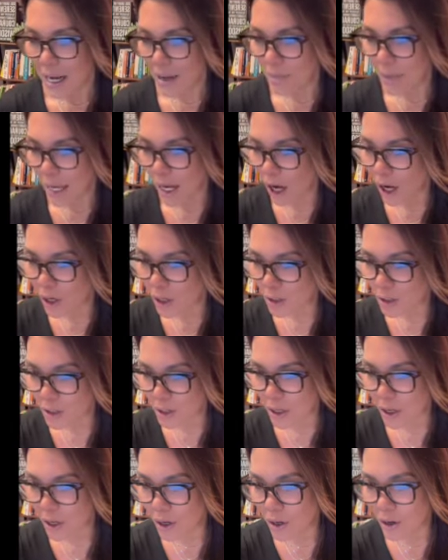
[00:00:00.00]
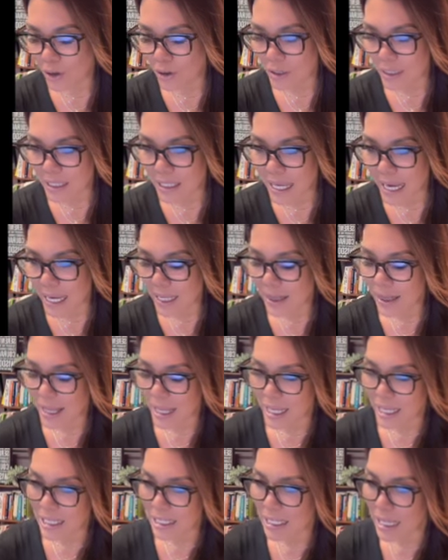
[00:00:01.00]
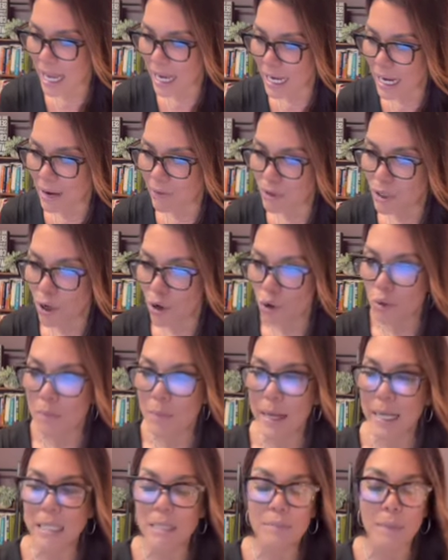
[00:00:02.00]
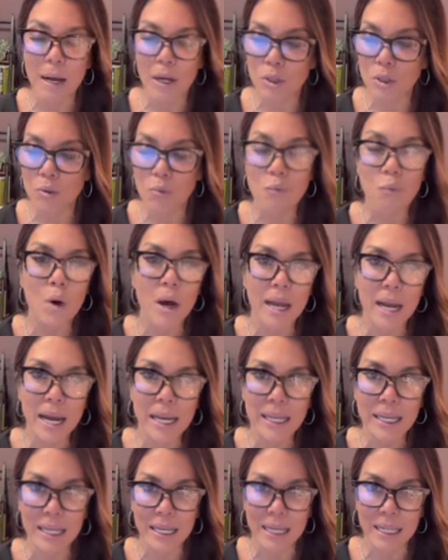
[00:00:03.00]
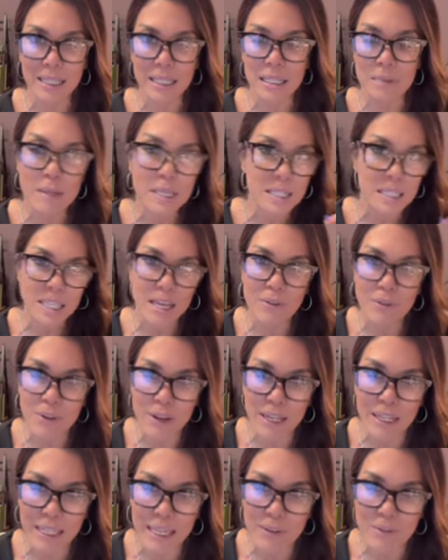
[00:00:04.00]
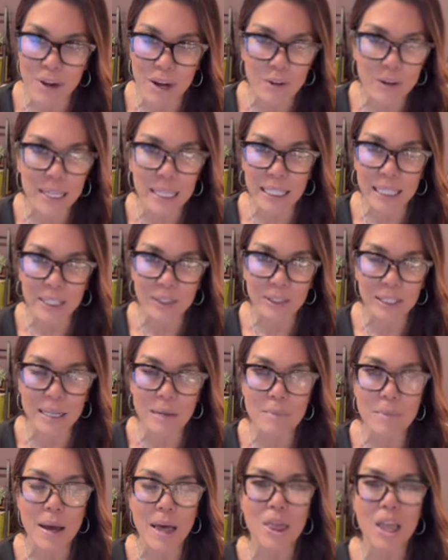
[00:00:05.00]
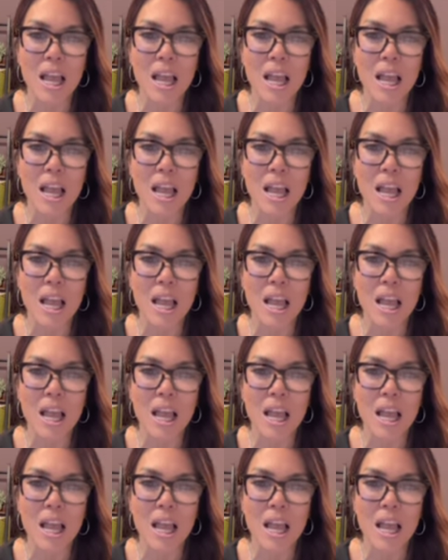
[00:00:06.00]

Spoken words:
They also say things like, I've told my spouse what I need specifically, very clearly, but